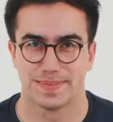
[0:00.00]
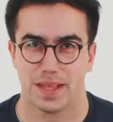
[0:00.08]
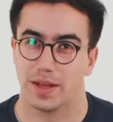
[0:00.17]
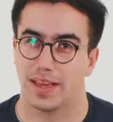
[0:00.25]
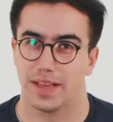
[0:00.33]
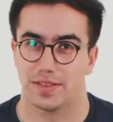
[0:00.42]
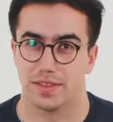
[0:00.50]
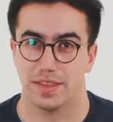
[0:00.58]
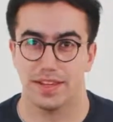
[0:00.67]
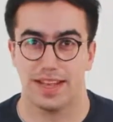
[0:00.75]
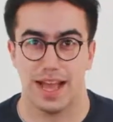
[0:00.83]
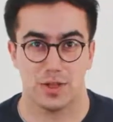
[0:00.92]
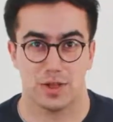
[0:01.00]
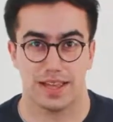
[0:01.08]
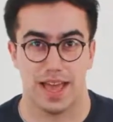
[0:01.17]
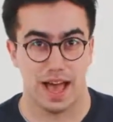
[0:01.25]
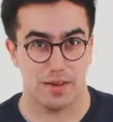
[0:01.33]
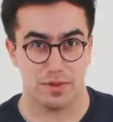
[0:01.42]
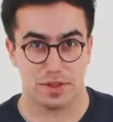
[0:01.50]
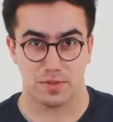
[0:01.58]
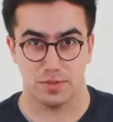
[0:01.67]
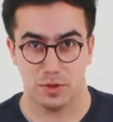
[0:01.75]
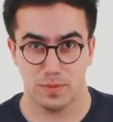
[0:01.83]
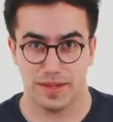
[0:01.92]
Okay, so they didn't actually have a
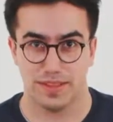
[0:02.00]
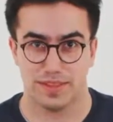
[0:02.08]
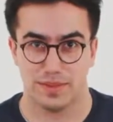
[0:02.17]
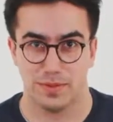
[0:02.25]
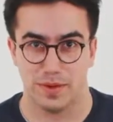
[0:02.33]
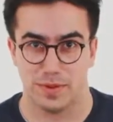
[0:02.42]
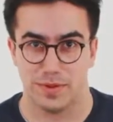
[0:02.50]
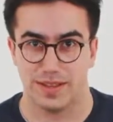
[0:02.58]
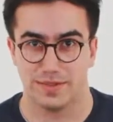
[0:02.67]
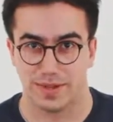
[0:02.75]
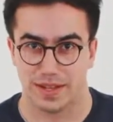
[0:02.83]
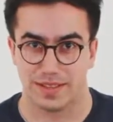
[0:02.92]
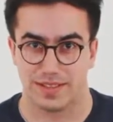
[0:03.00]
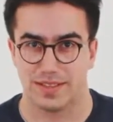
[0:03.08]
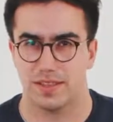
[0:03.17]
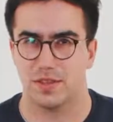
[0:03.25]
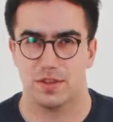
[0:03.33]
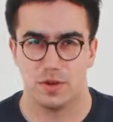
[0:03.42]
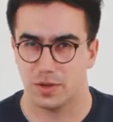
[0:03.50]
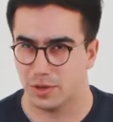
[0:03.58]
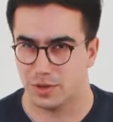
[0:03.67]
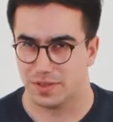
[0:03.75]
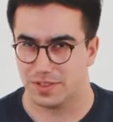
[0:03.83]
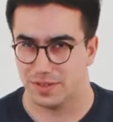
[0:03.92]
small pizza when we went because they said that no one
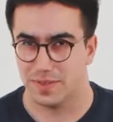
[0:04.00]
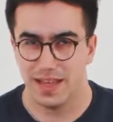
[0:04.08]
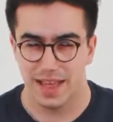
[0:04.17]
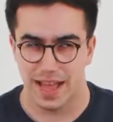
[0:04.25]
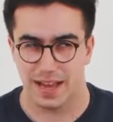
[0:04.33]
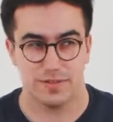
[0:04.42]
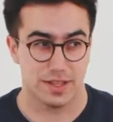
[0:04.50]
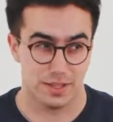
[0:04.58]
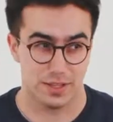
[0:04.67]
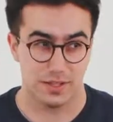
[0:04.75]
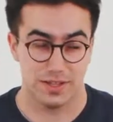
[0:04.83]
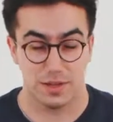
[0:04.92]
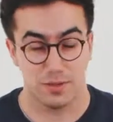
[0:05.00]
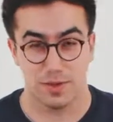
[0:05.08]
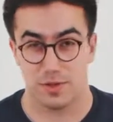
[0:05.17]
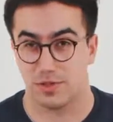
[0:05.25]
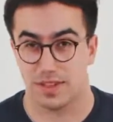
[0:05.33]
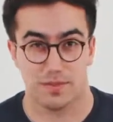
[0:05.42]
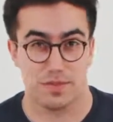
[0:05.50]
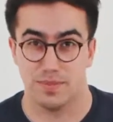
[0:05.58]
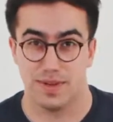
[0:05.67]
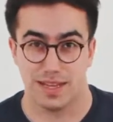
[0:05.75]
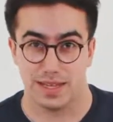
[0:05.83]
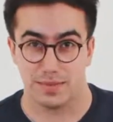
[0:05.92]
orders them. And if they do, they normally just give them
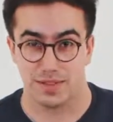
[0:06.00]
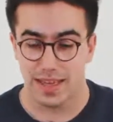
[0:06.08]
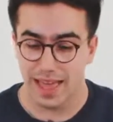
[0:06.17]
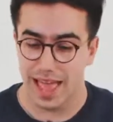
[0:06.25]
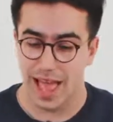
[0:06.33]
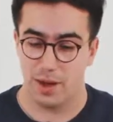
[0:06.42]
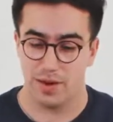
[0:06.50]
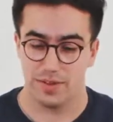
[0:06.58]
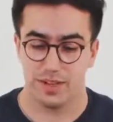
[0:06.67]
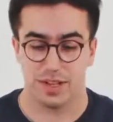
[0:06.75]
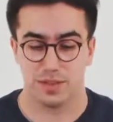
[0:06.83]
mediums. However, a